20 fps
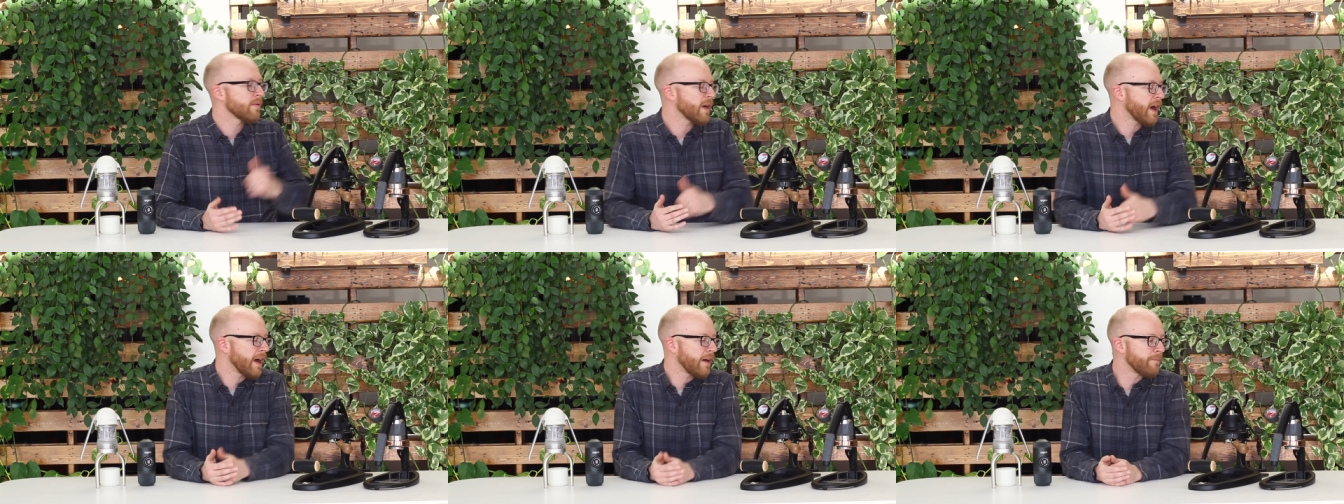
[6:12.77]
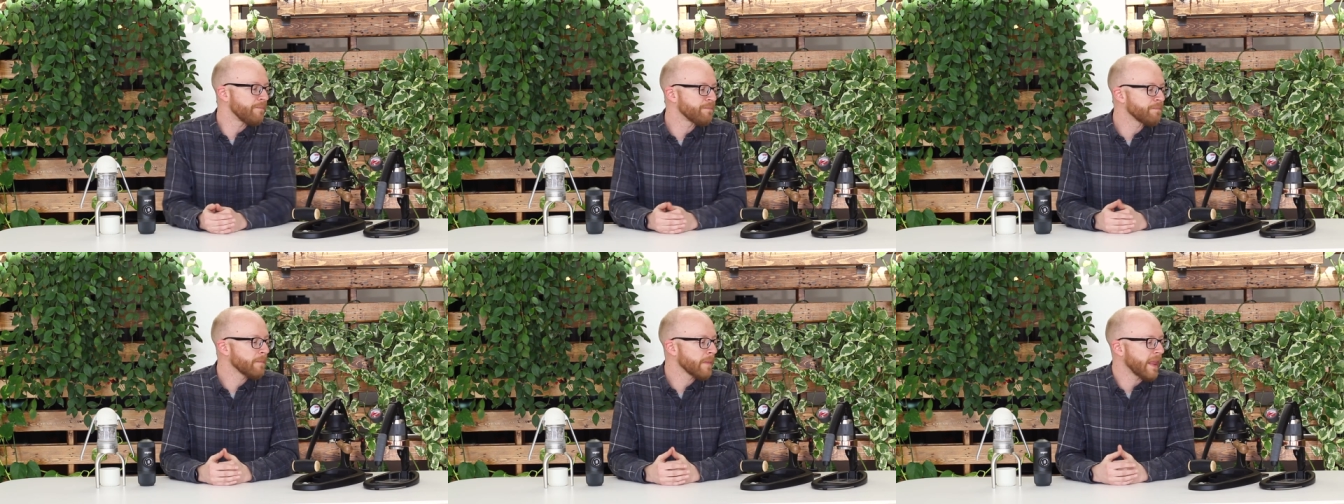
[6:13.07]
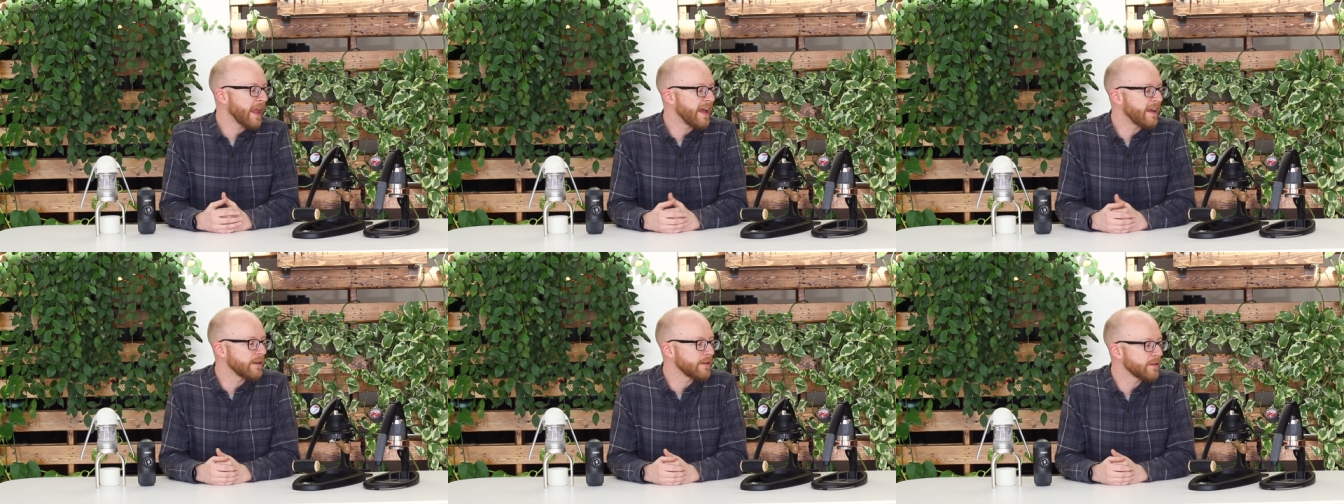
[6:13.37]
um,
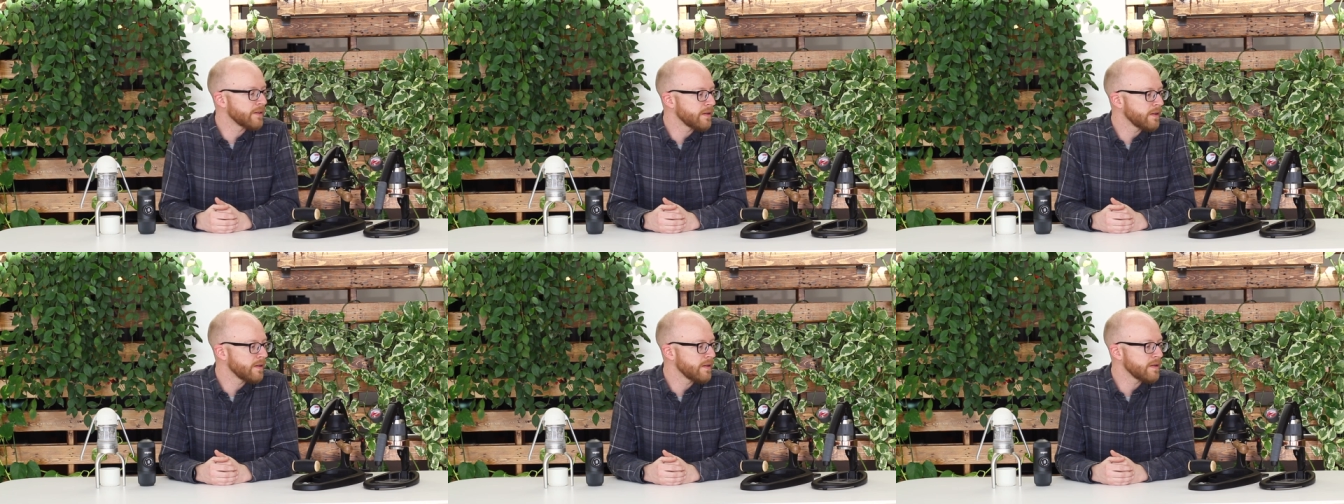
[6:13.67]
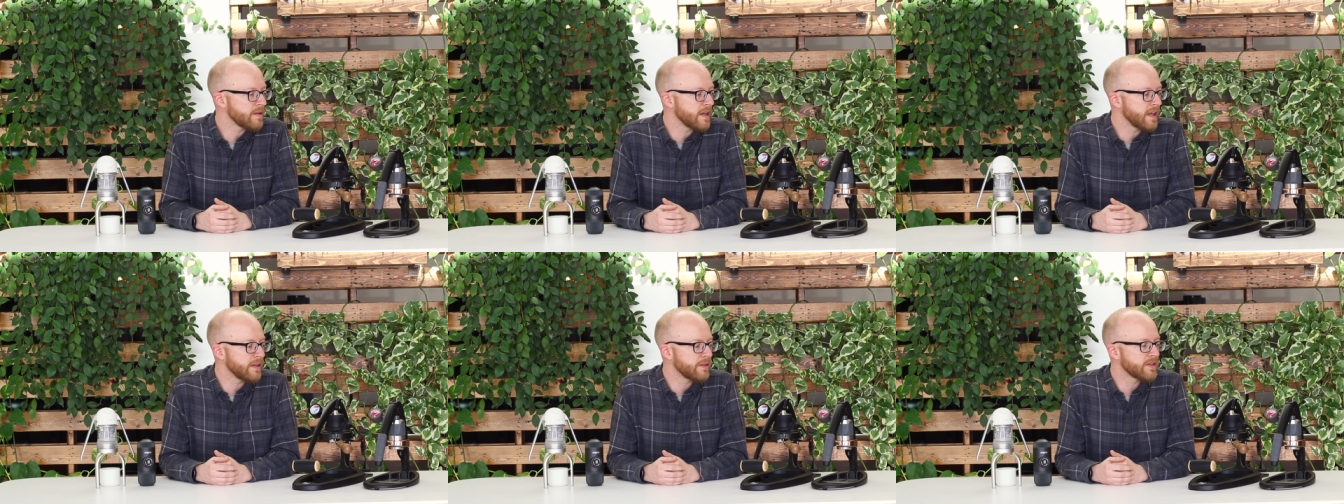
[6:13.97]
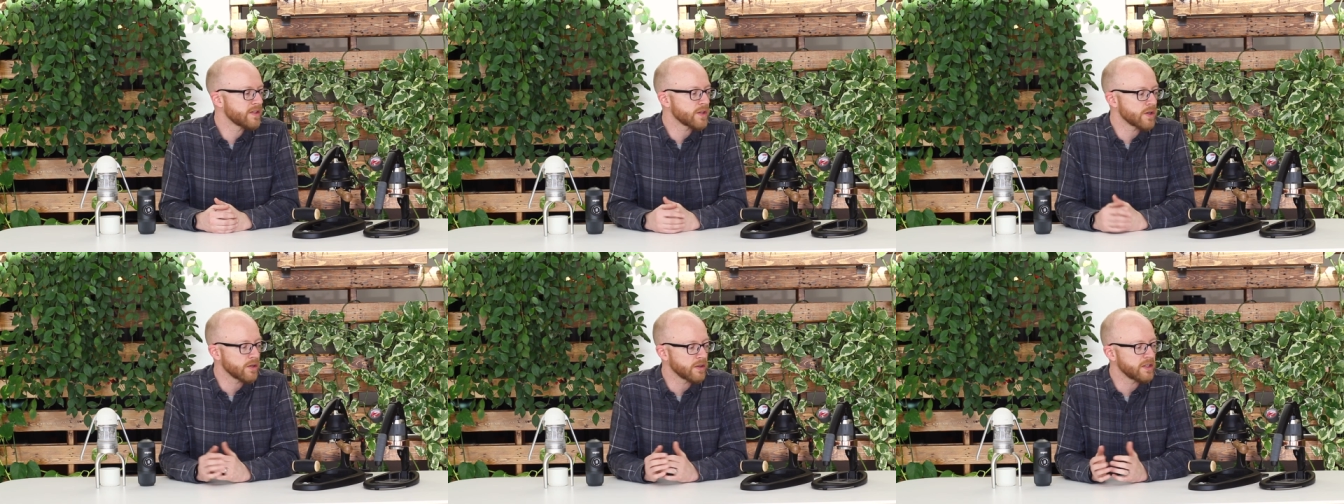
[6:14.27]
and it
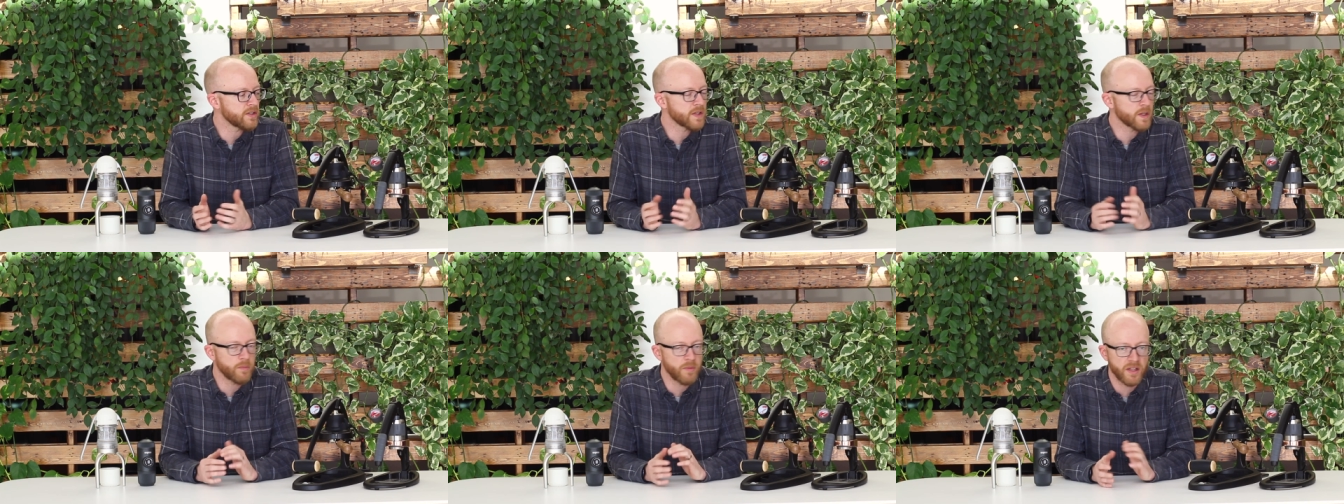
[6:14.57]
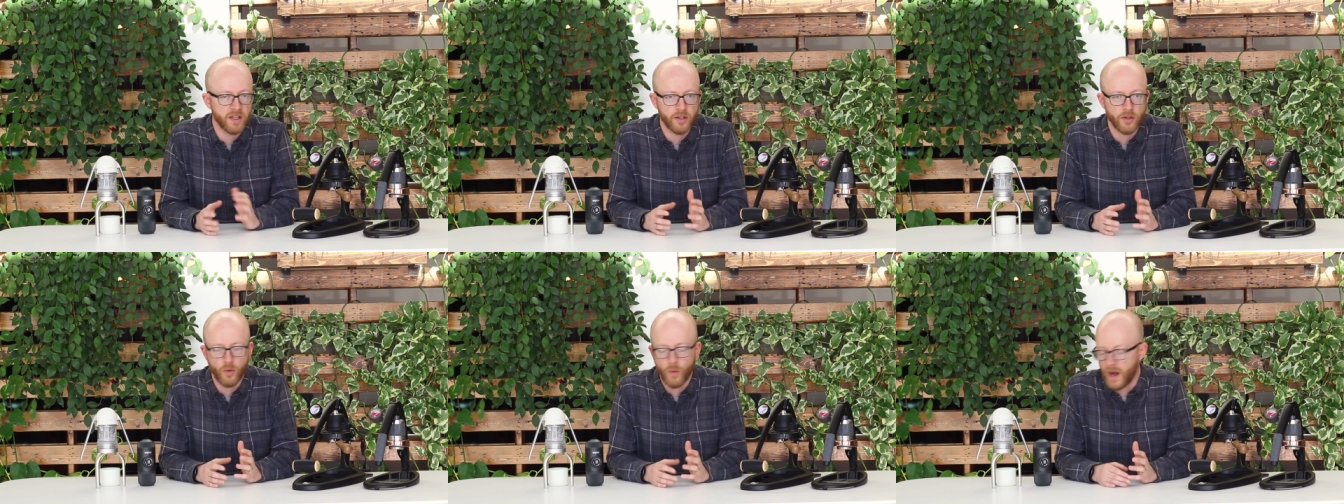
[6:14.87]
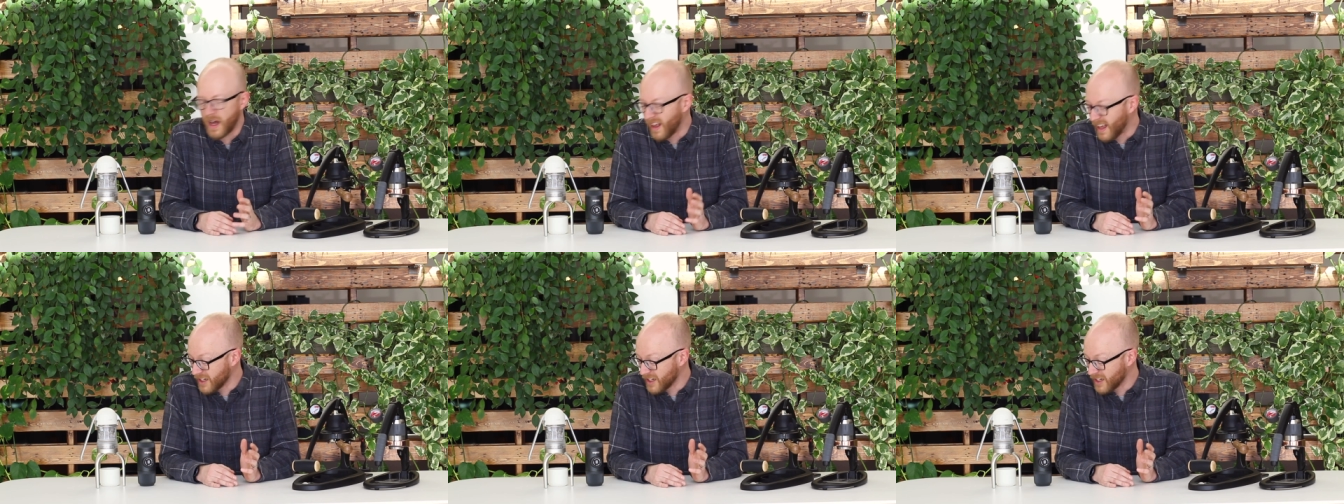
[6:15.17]
certainly took me a little while.